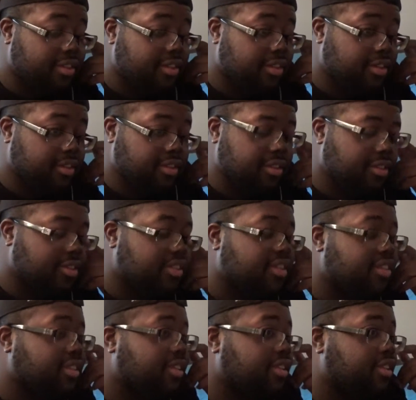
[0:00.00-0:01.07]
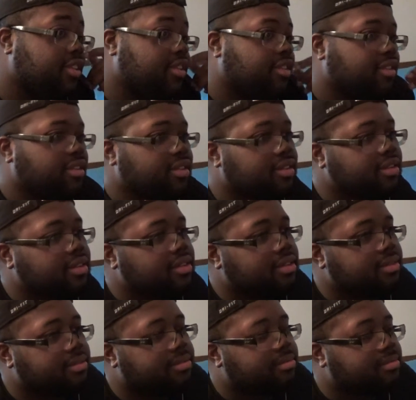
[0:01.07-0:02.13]
Josh, you will be
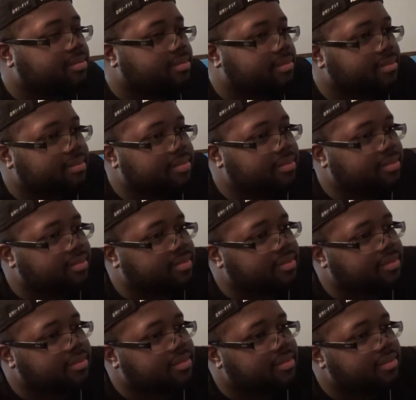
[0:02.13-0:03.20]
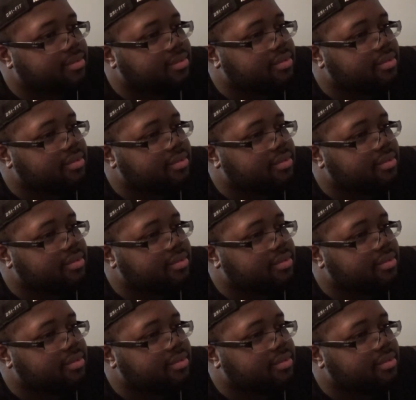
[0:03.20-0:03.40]
going into the nerd off.